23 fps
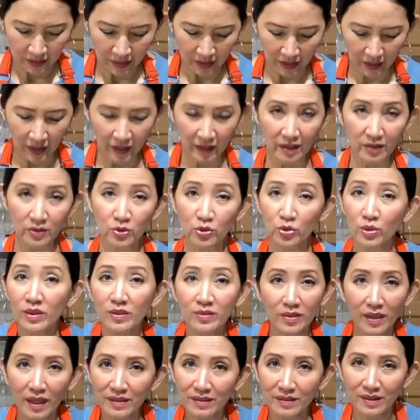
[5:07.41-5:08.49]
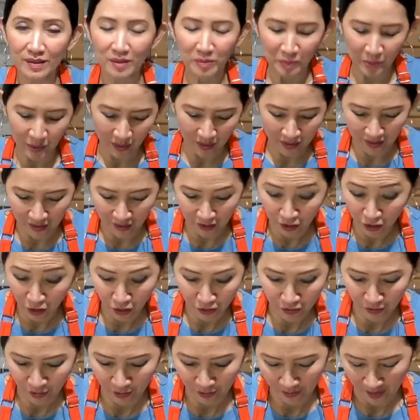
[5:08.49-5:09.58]
Okay, I got too excited putting a
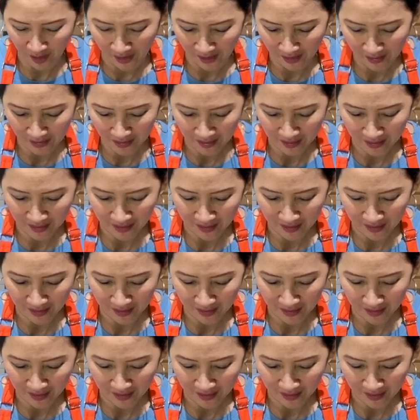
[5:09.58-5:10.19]
lot of ice.